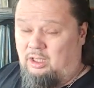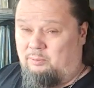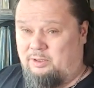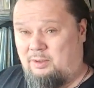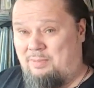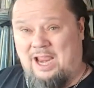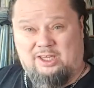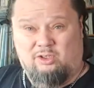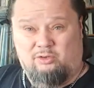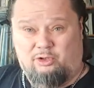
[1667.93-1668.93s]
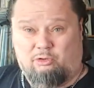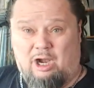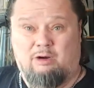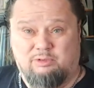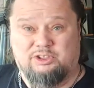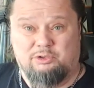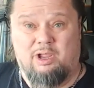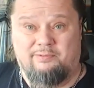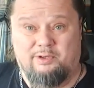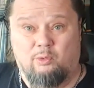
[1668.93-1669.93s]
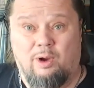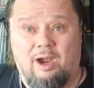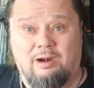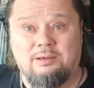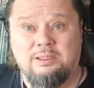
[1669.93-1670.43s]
but the mantle, the crown, was too heavy to wear.